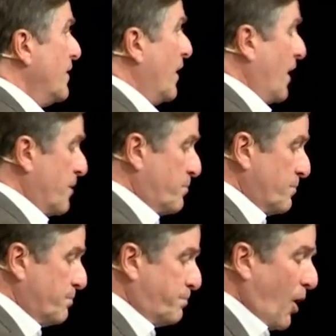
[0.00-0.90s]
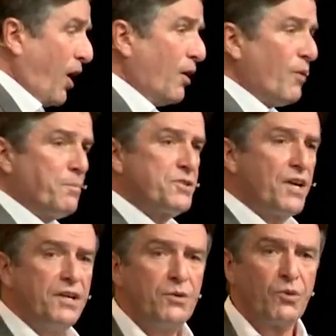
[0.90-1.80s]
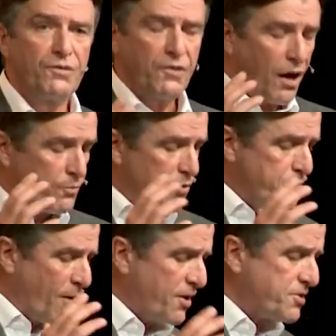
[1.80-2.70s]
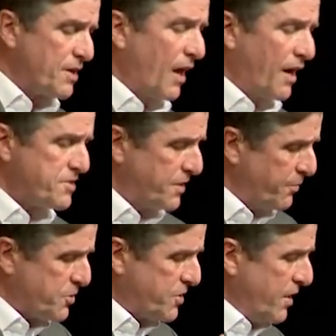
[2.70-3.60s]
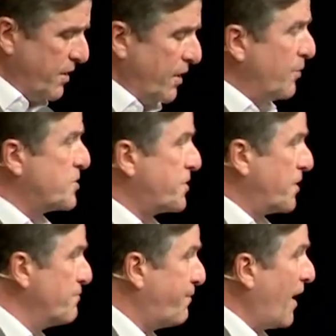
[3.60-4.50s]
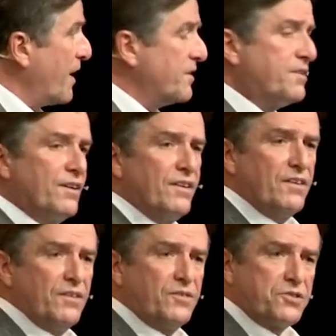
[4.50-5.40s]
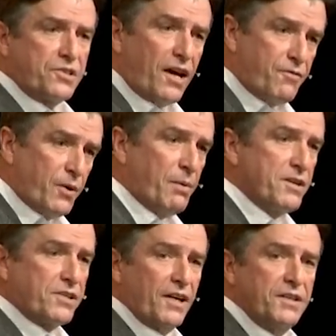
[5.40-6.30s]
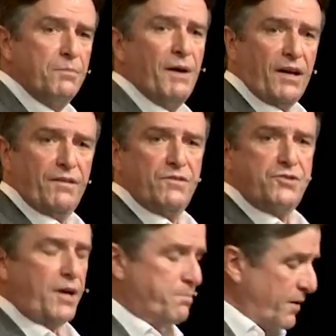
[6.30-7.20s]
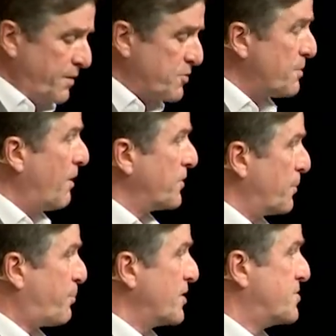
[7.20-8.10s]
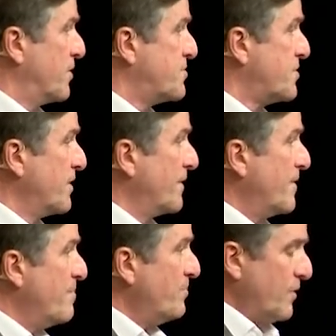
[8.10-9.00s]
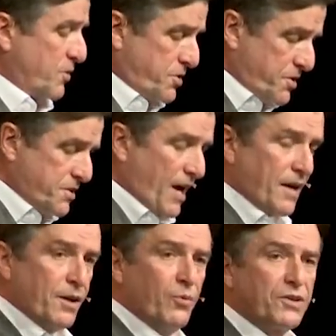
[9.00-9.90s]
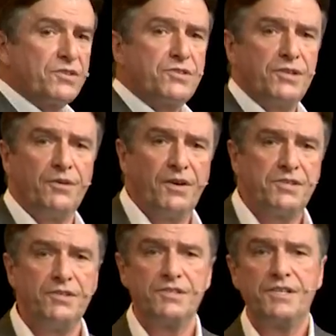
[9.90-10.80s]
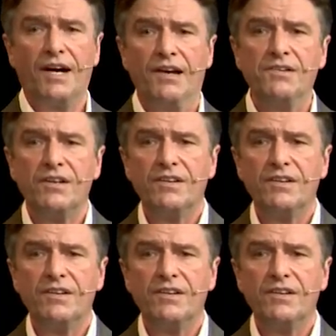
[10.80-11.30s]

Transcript: And Paul, representing the Word of God, was marginalized, and he was, he was confined to slavery, basically, in the belly of the ship, and he was among the prisoners, which is exactly what this generation has done